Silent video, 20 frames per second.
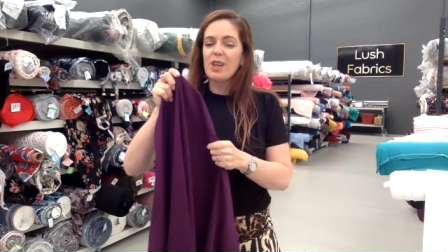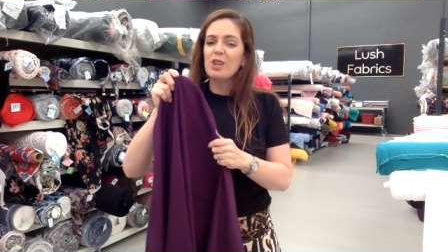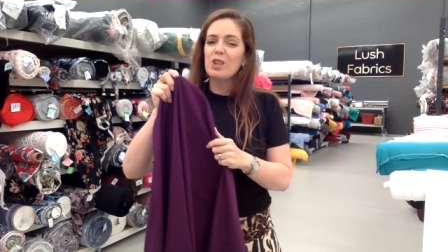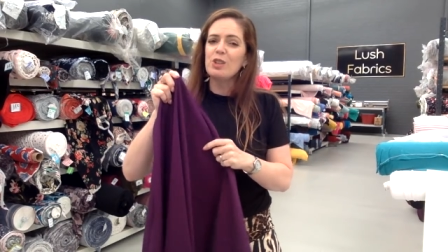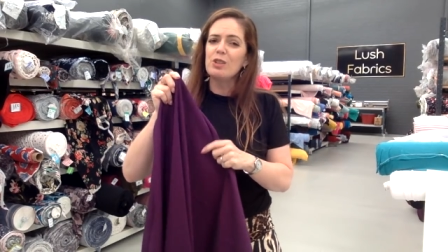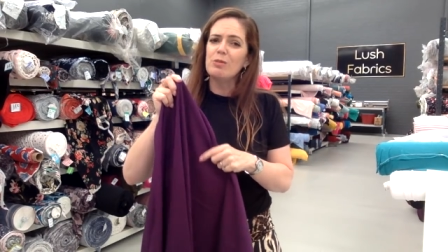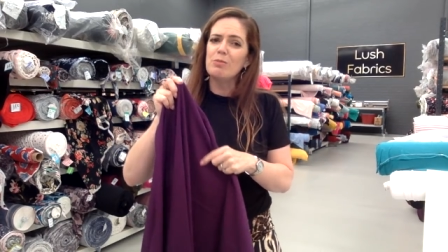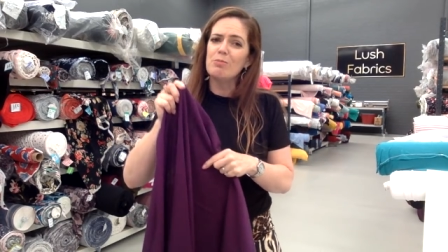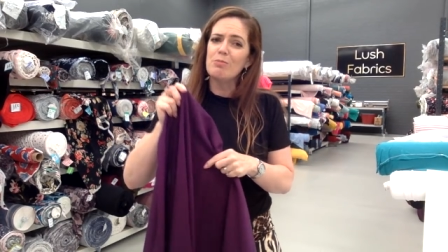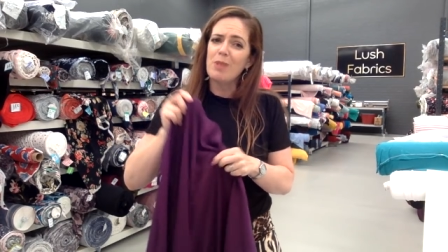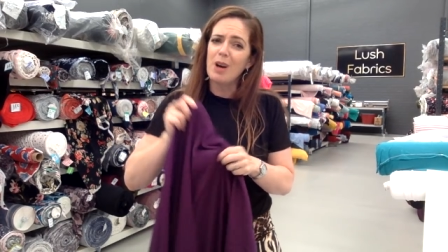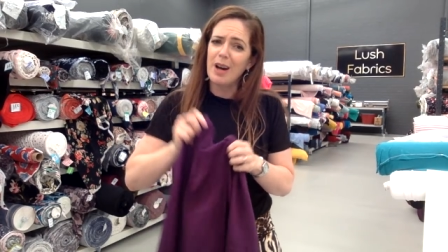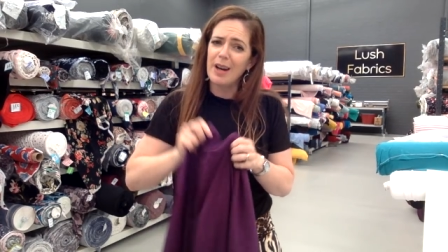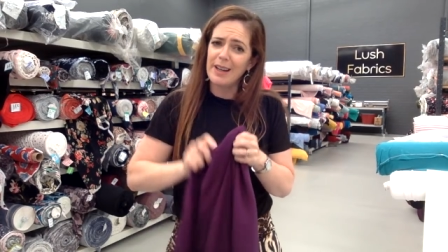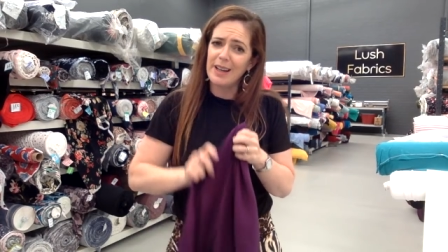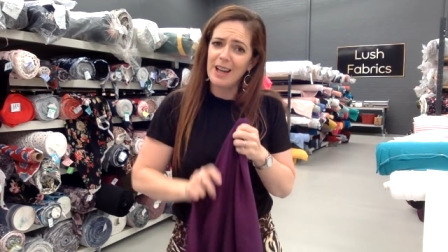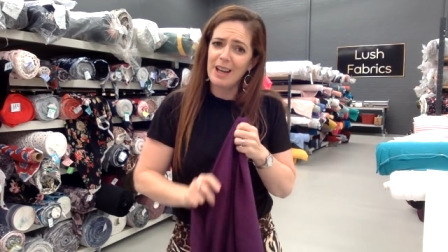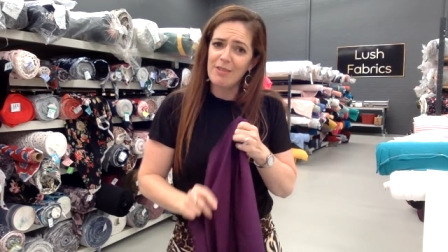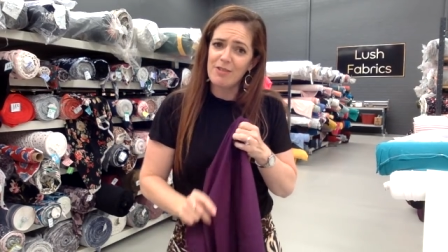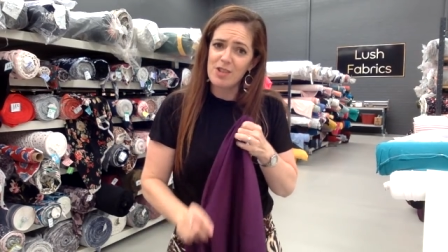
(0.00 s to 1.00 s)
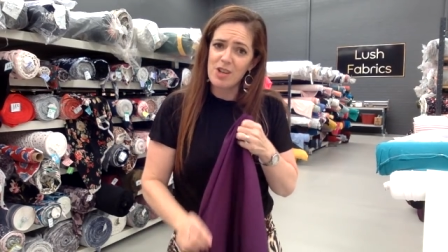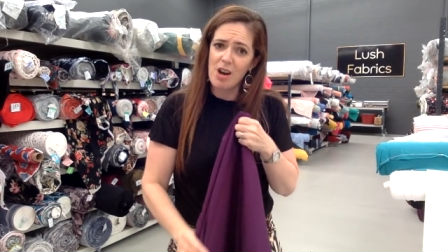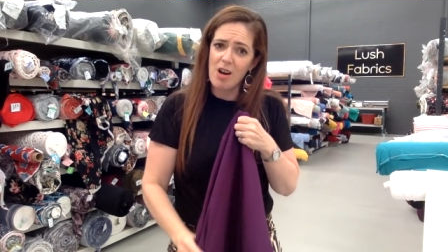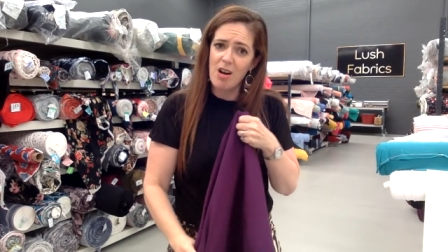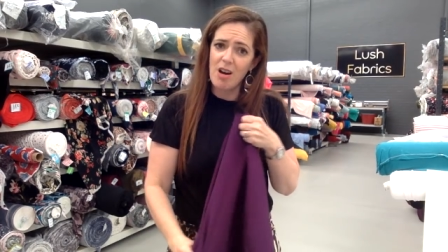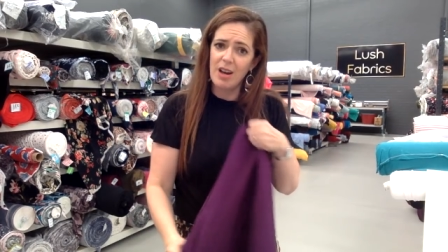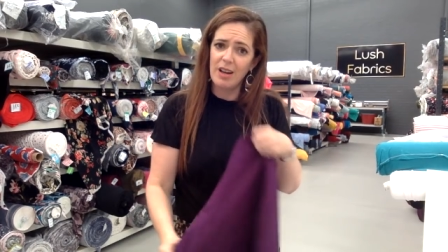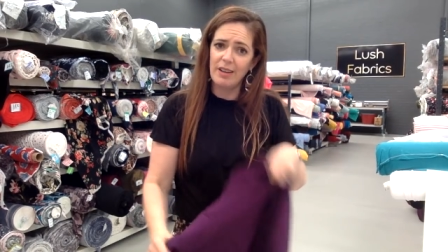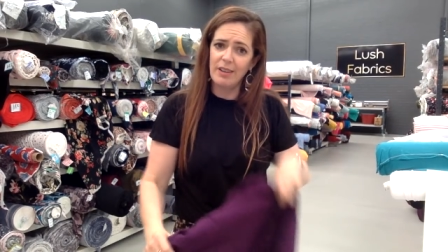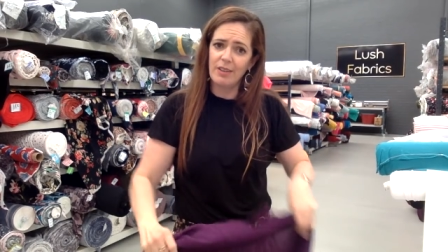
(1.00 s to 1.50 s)
You might have to
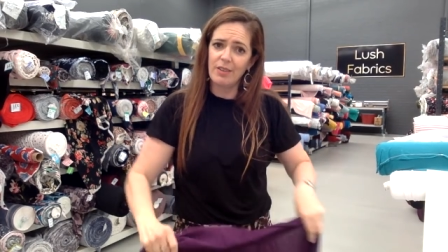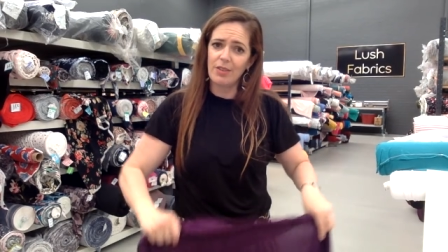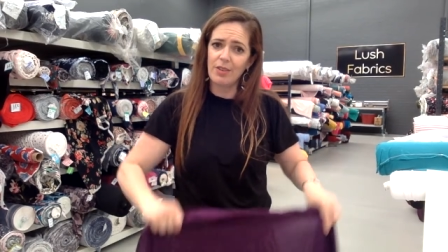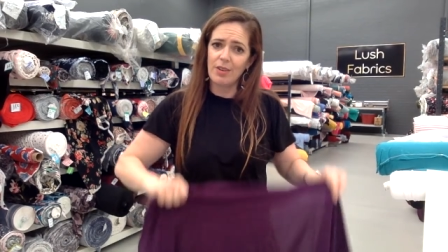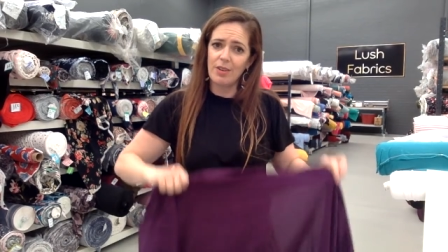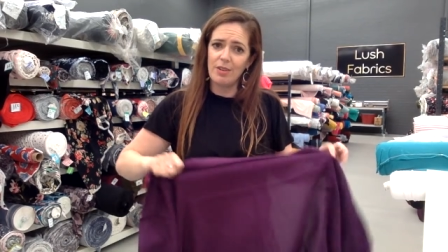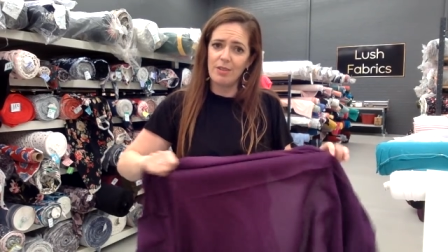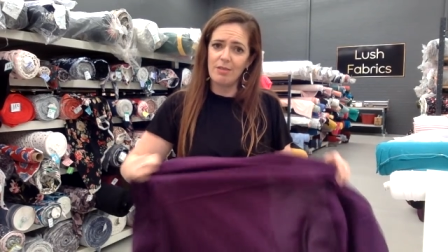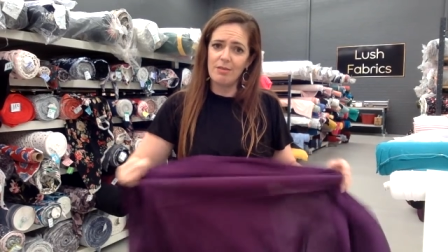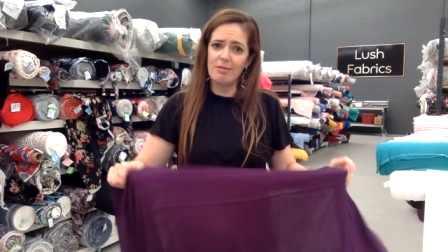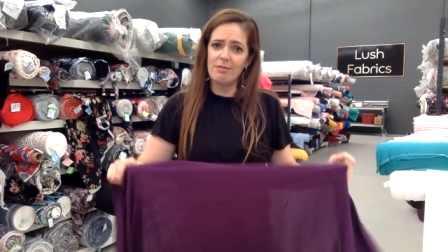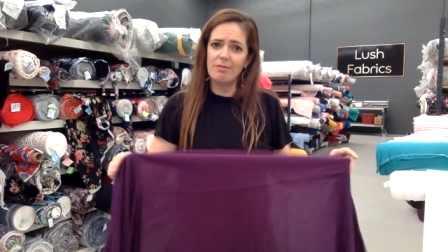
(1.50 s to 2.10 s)
iron it though.